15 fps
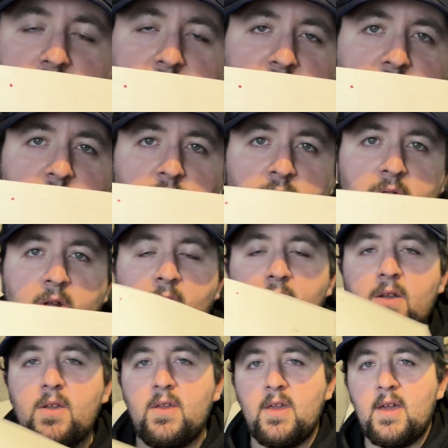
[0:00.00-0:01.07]
So we're
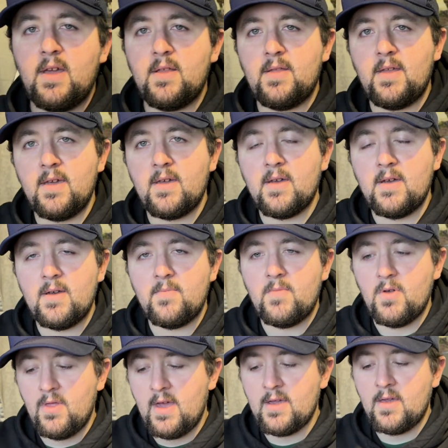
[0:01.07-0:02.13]
talking at like a
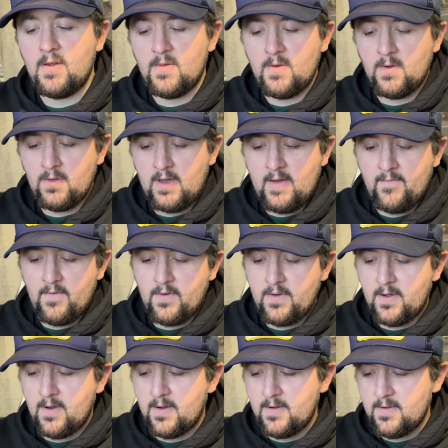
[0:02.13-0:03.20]
molecular level
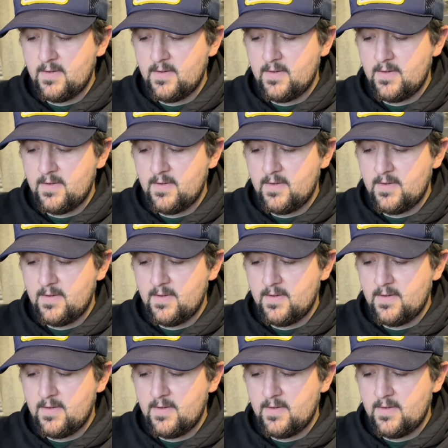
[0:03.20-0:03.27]
here.